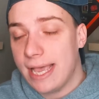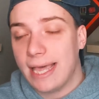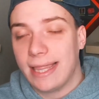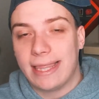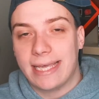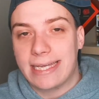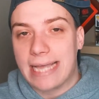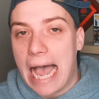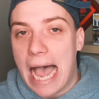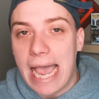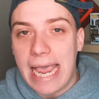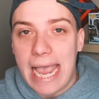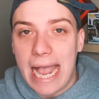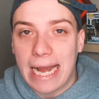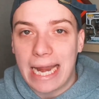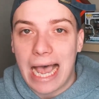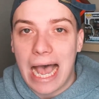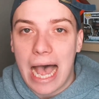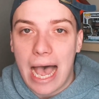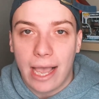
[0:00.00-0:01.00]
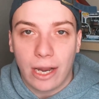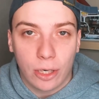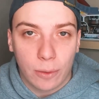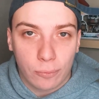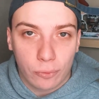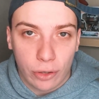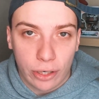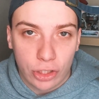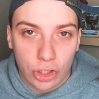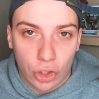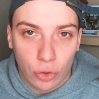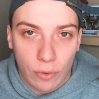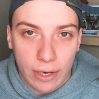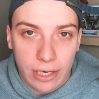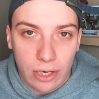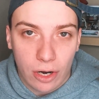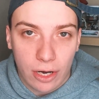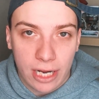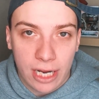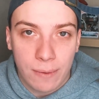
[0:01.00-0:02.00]
The guy had a higher pressure rate
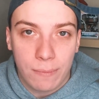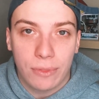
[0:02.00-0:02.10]
on him